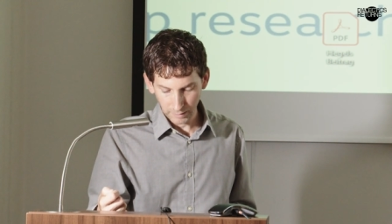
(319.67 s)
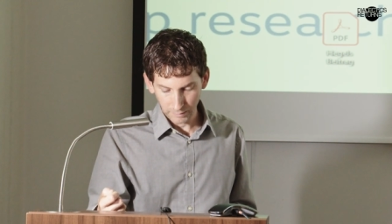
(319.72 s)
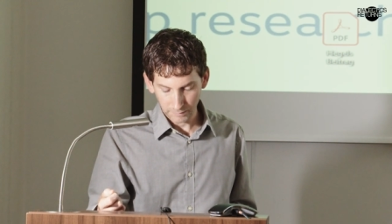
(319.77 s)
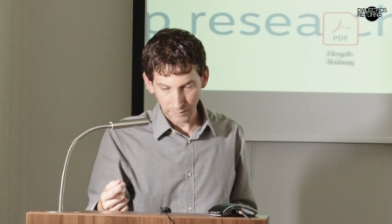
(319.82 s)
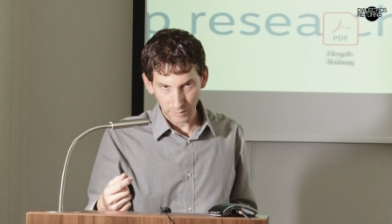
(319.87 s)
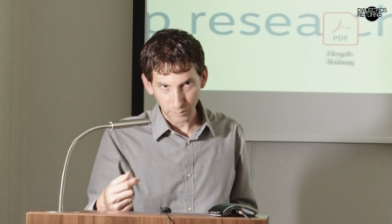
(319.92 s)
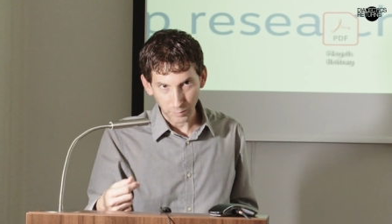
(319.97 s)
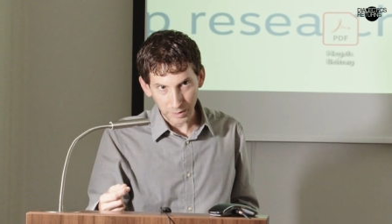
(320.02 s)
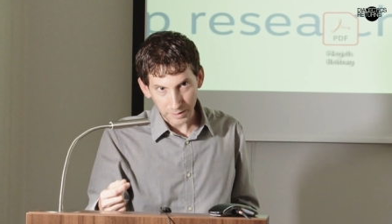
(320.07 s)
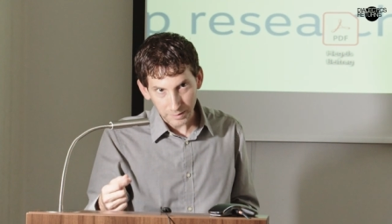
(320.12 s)

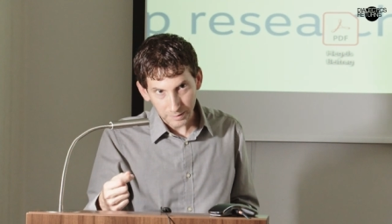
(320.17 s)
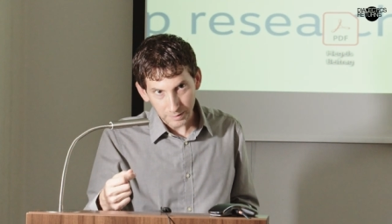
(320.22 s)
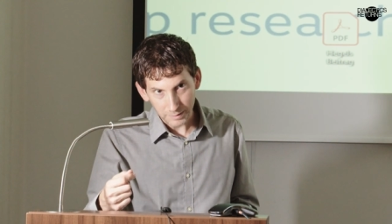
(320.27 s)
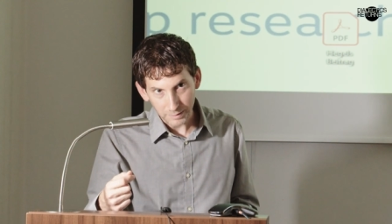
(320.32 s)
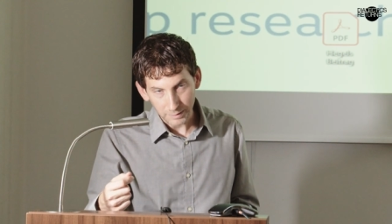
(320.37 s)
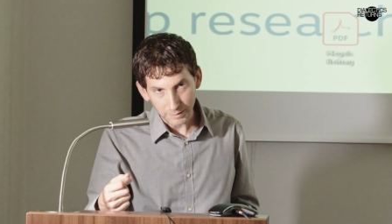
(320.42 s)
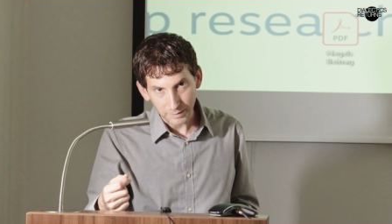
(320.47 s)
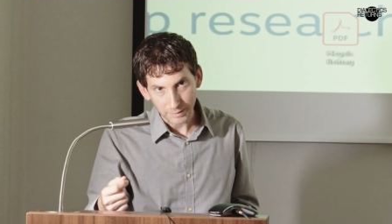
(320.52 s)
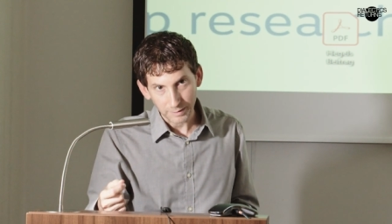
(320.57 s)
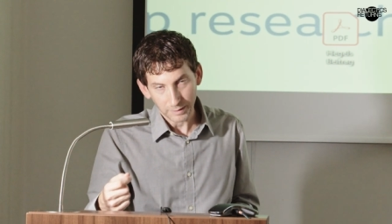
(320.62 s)
from which
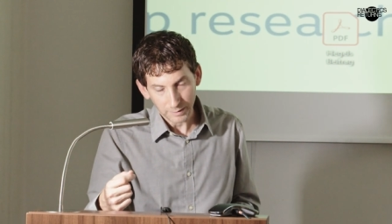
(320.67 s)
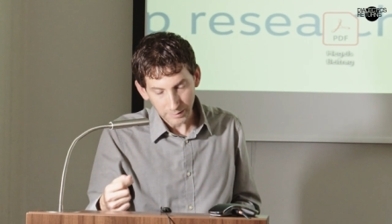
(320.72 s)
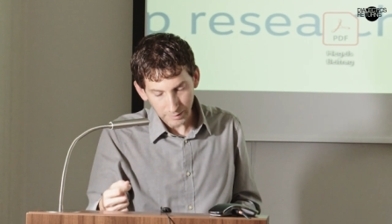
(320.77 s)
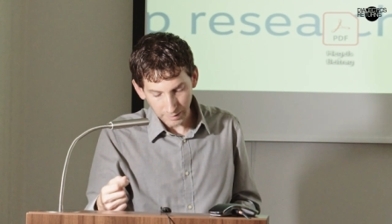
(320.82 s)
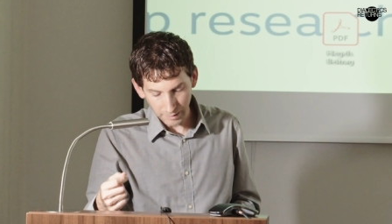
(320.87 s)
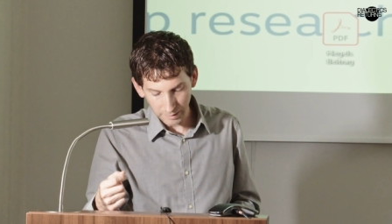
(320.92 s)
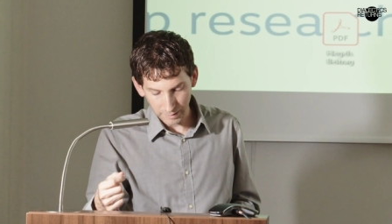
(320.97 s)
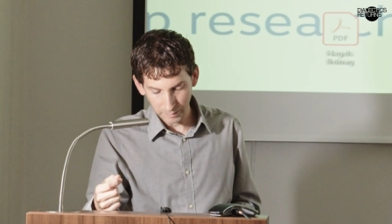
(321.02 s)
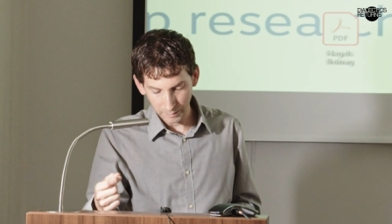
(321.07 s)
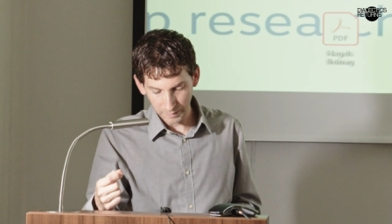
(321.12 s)

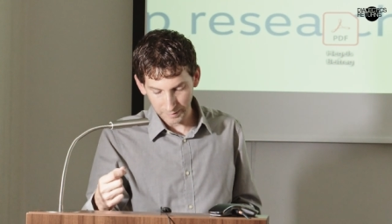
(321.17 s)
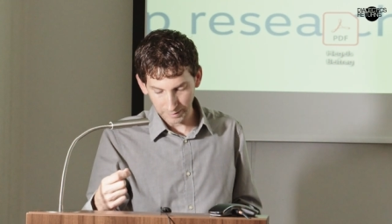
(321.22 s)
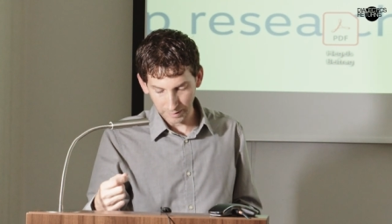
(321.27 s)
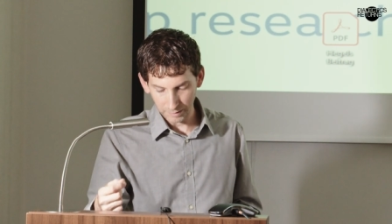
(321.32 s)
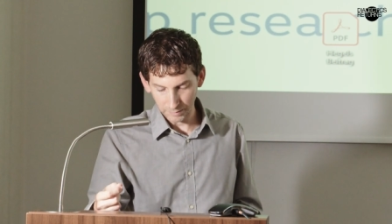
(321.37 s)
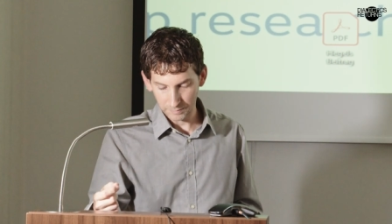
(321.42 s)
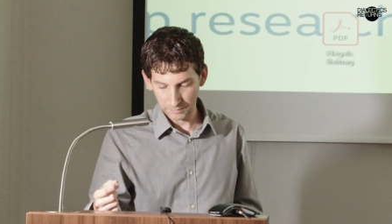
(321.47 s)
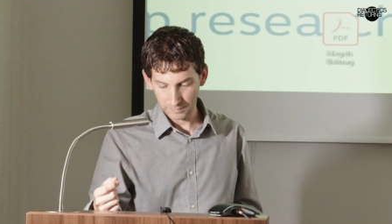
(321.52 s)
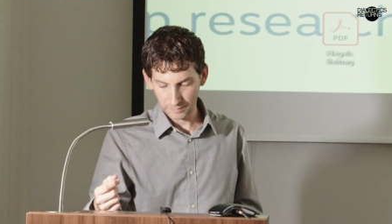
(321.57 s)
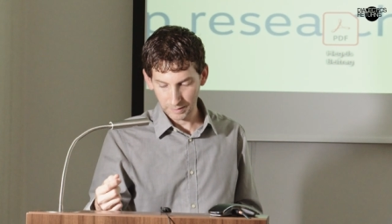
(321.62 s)
Kierkegaard
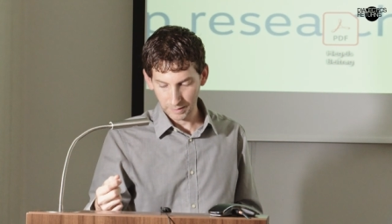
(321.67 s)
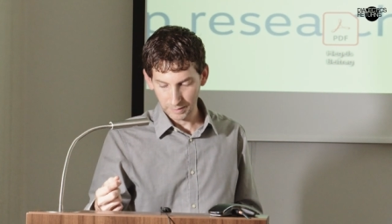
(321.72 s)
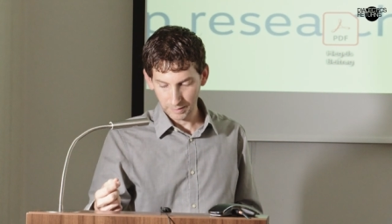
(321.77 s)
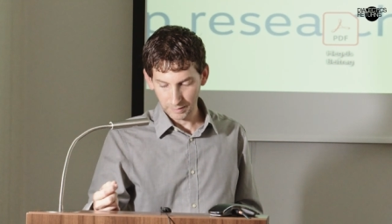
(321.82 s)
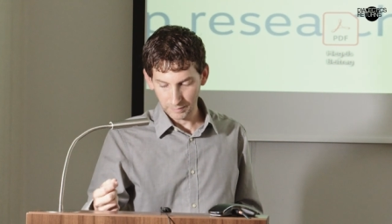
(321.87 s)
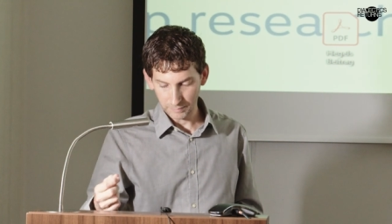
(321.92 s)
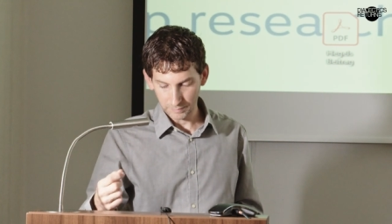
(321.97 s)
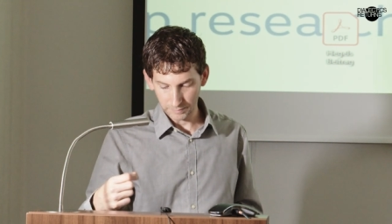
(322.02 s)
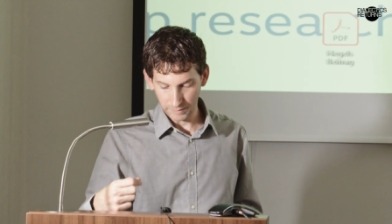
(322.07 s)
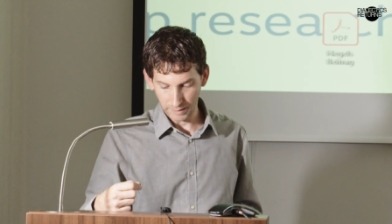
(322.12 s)
himself
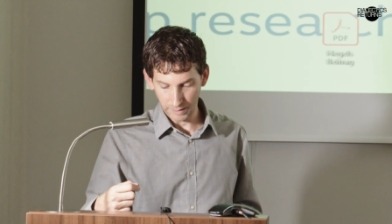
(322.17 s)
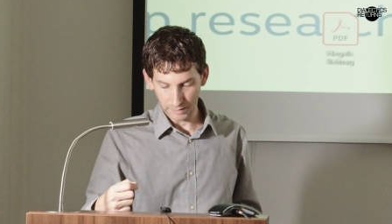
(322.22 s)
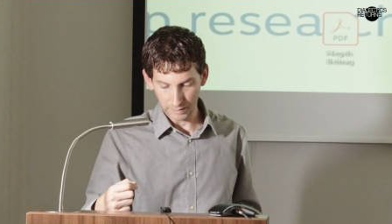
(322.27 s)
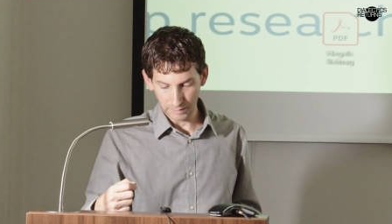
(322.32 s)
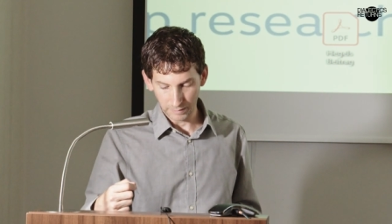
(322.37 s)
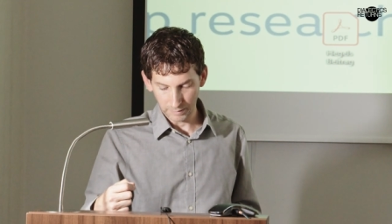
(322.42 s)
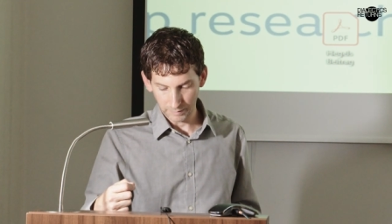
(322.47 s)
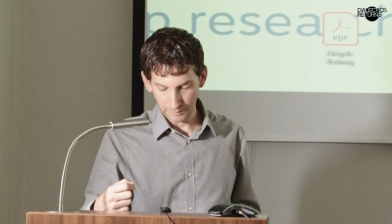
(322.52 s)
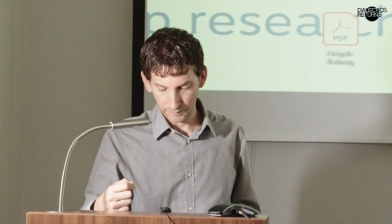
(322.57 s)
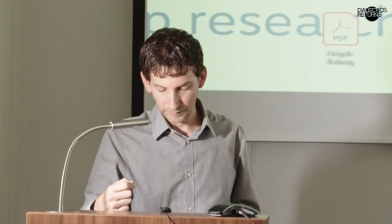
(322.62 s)
fled.
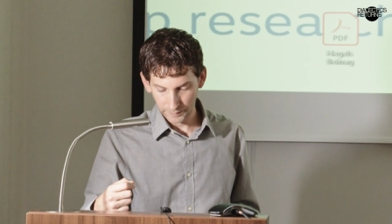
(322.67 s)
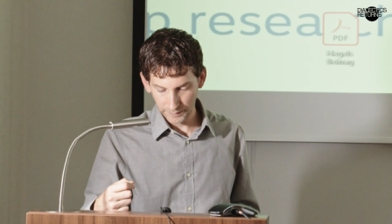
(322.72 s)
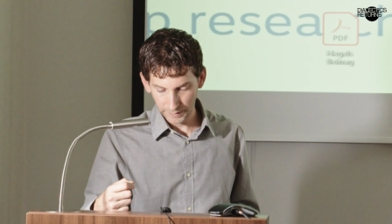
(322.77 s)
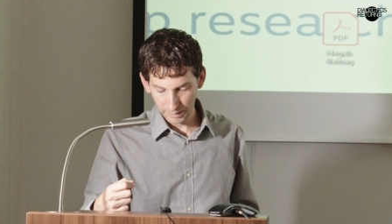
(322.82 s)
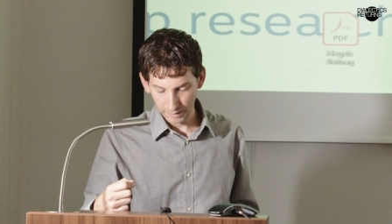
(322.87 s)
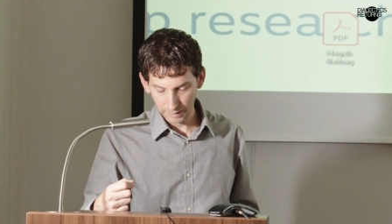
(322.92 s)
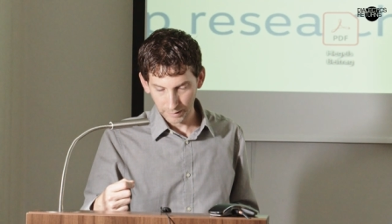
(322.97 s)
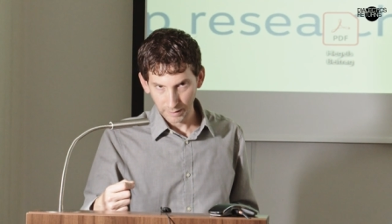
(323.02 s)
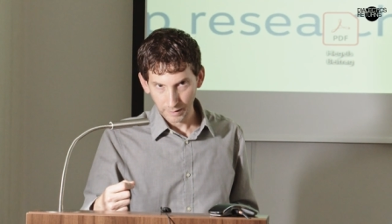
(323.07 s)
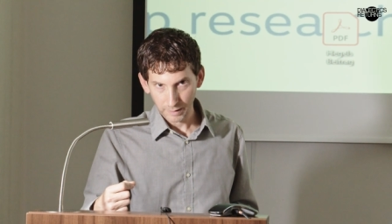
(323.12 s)

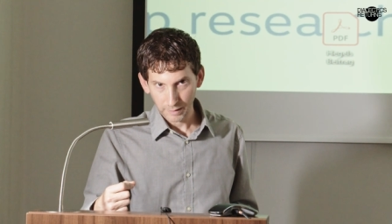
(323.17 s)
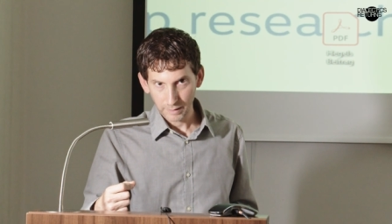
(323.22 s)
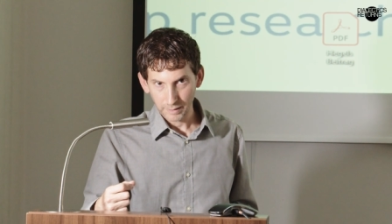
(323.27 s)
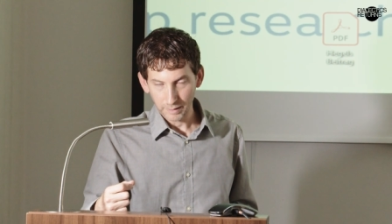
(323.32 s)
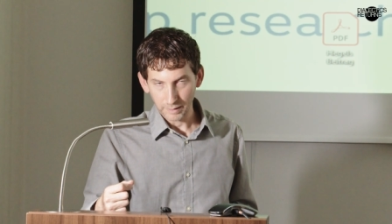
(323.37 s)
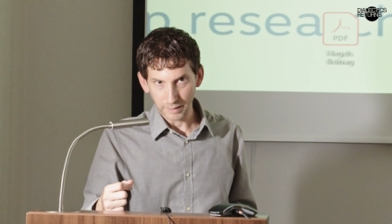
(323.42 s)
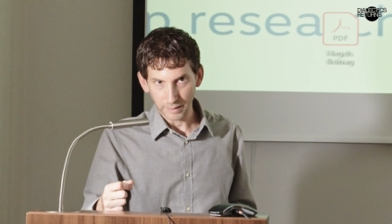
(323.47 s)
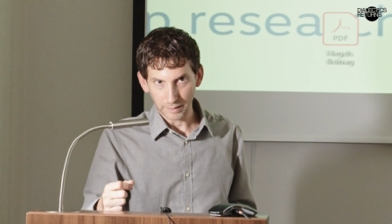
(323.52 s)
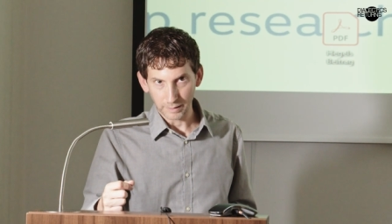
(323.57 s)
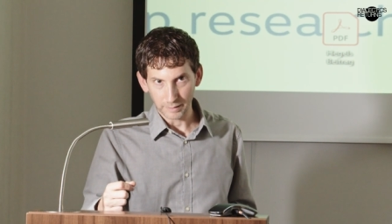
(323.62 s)

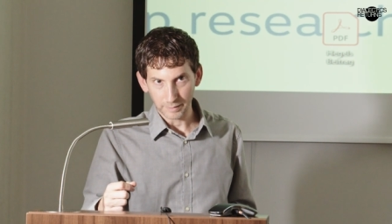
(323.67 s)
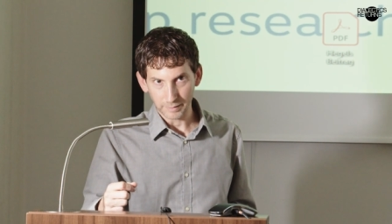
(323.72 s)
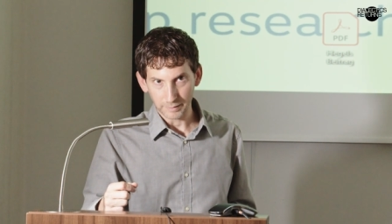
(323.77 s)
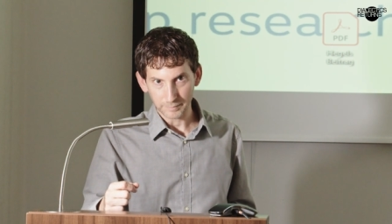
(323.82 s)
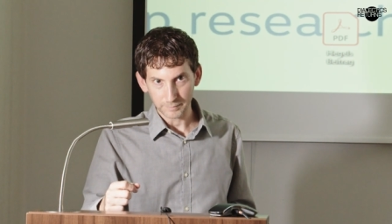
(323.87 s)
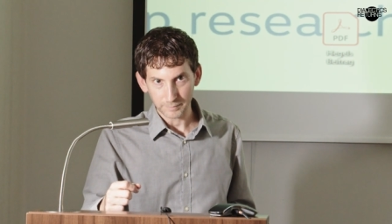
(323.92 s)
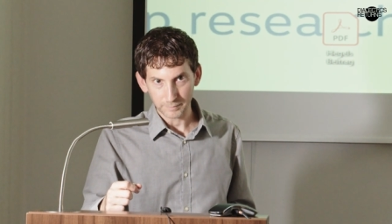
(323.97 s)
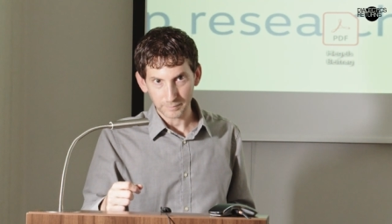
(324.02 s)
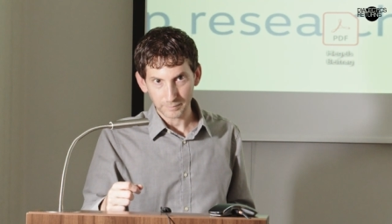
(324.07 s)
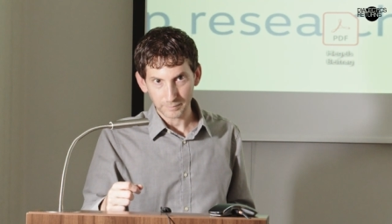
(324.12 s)
Uh,